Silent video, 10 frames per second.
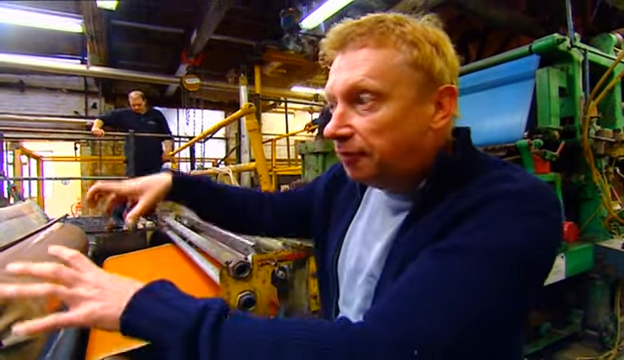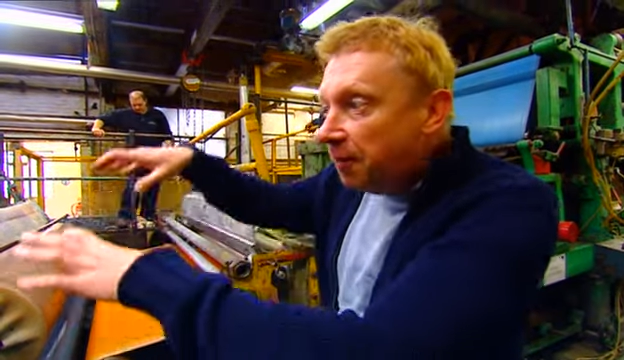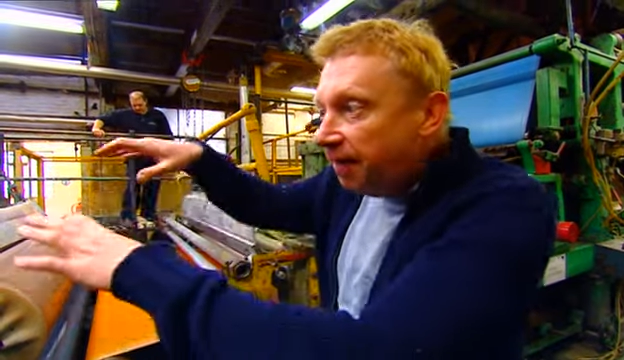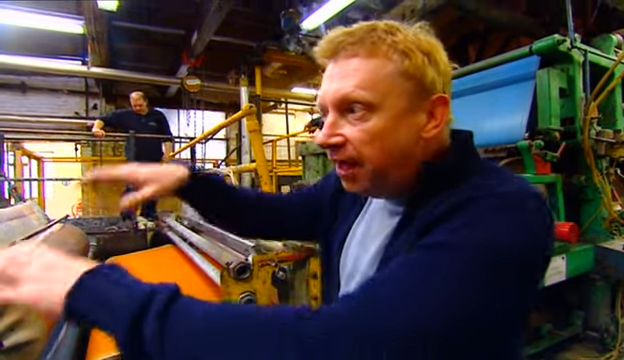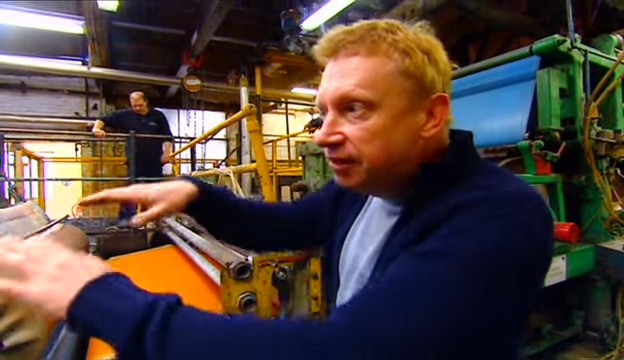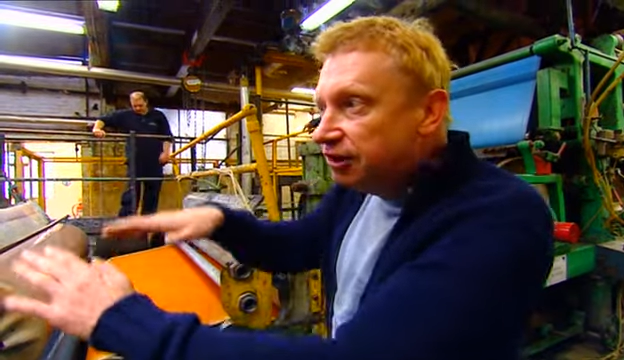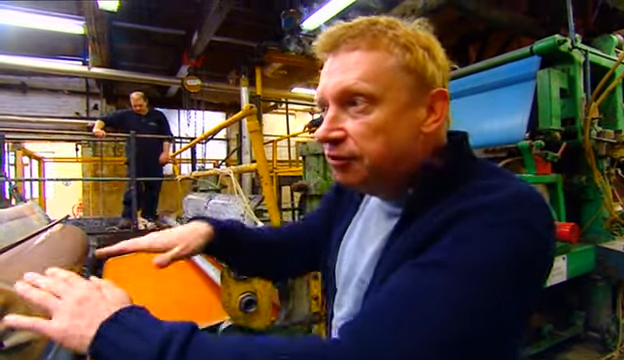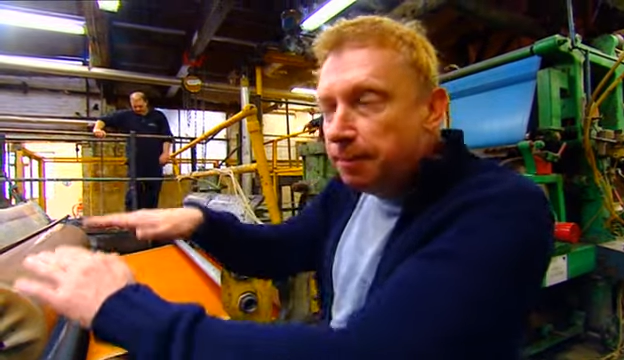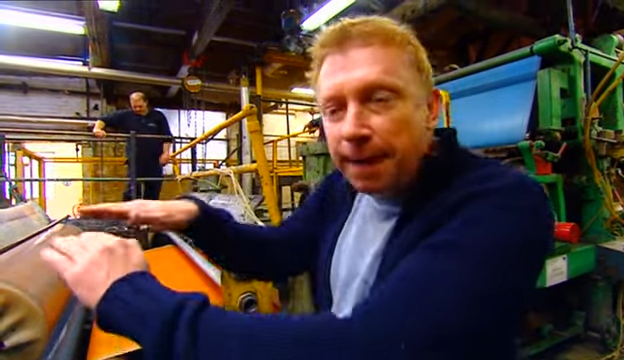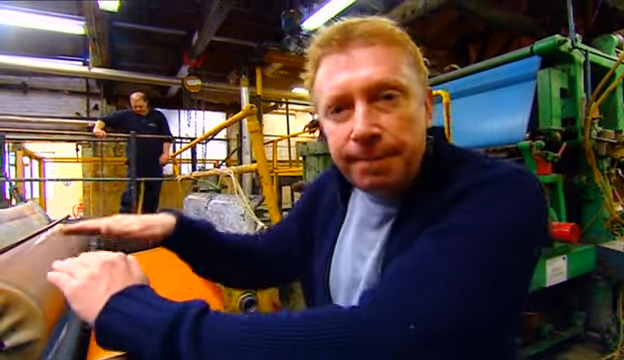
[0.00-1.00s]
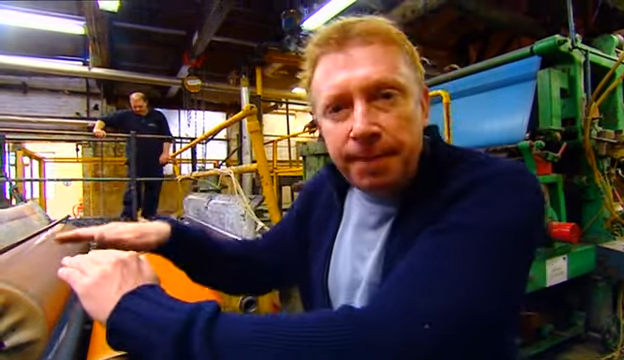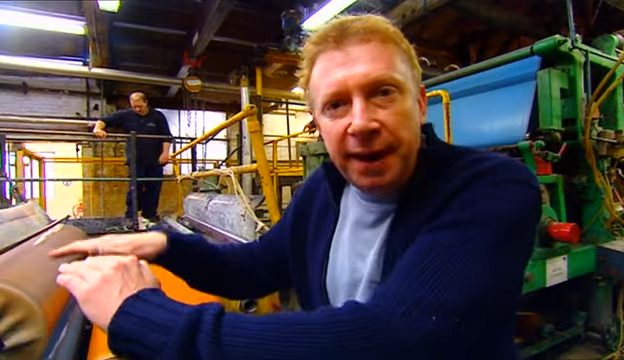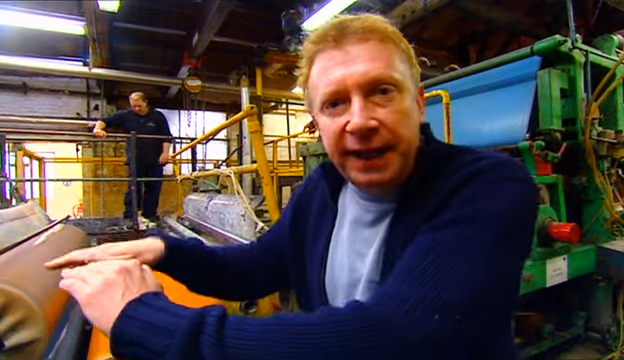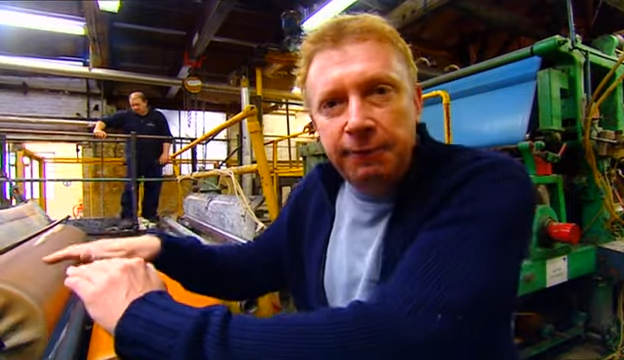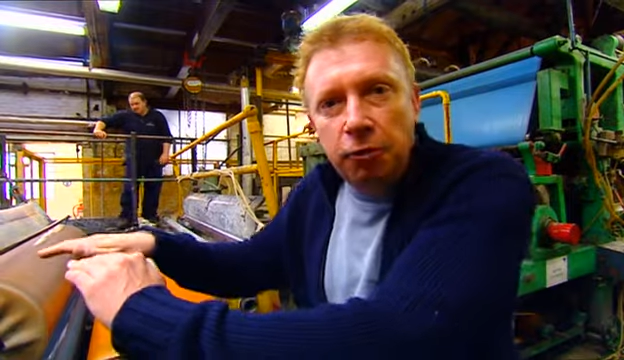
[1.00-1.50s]
and when they do, the paper
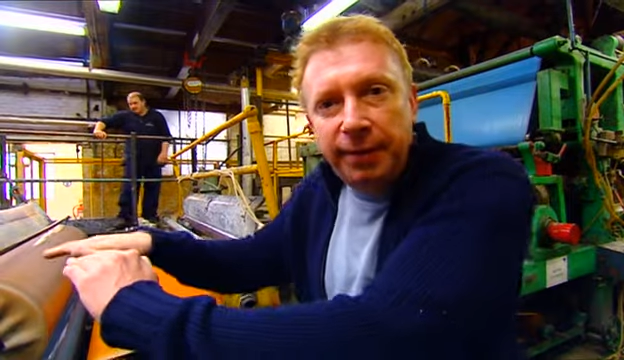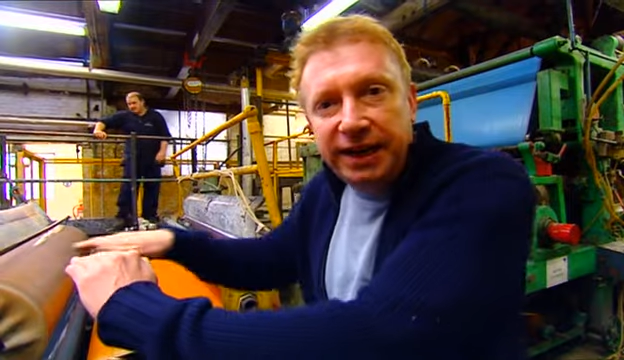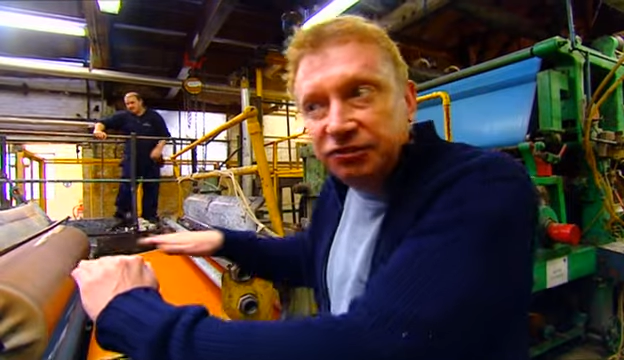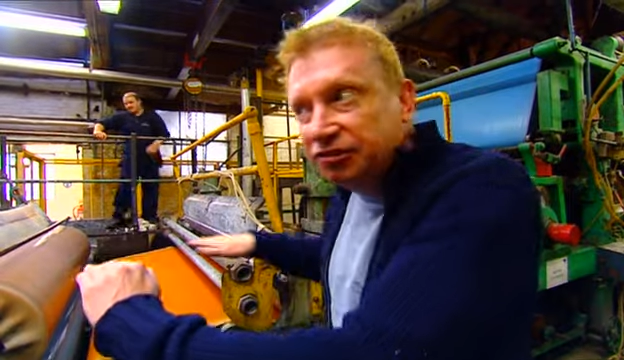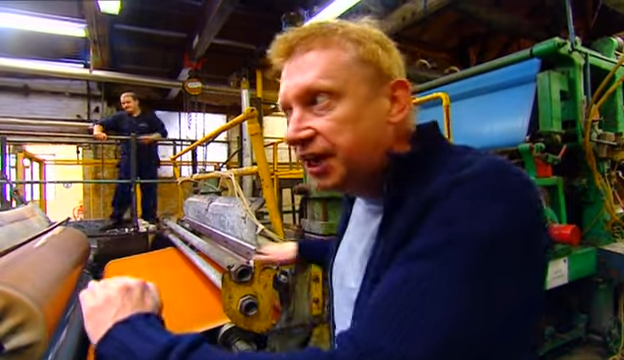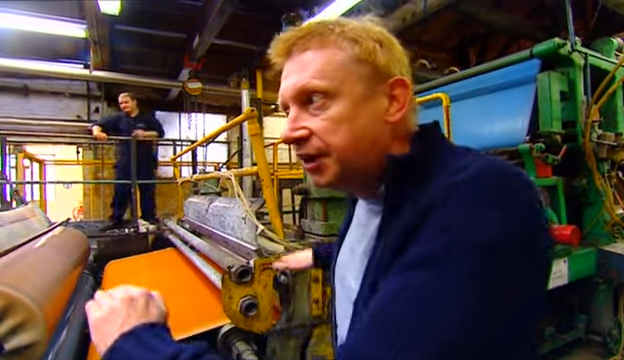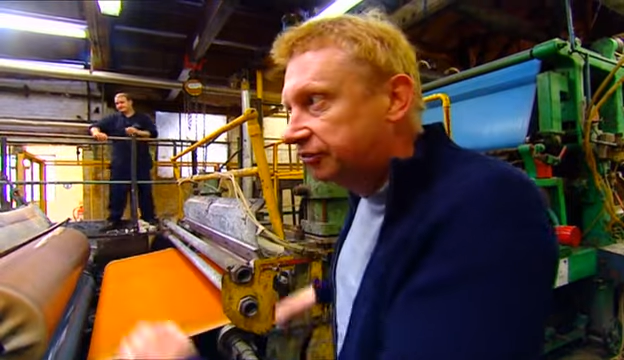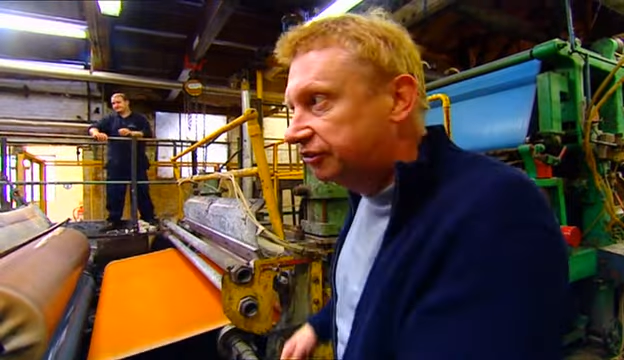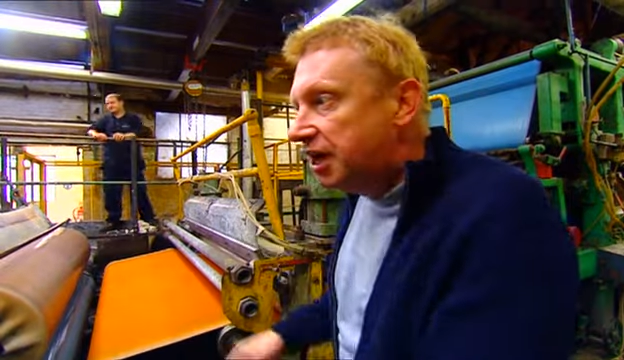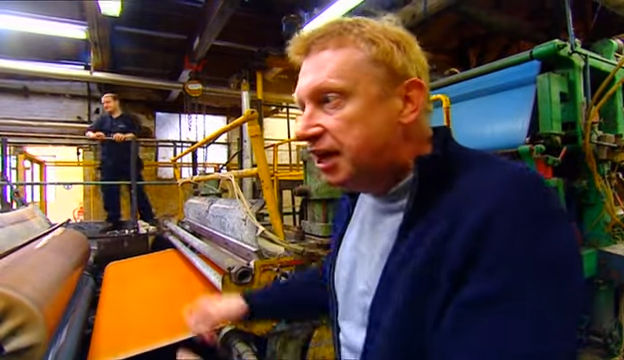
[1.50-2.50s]
making will be continuous,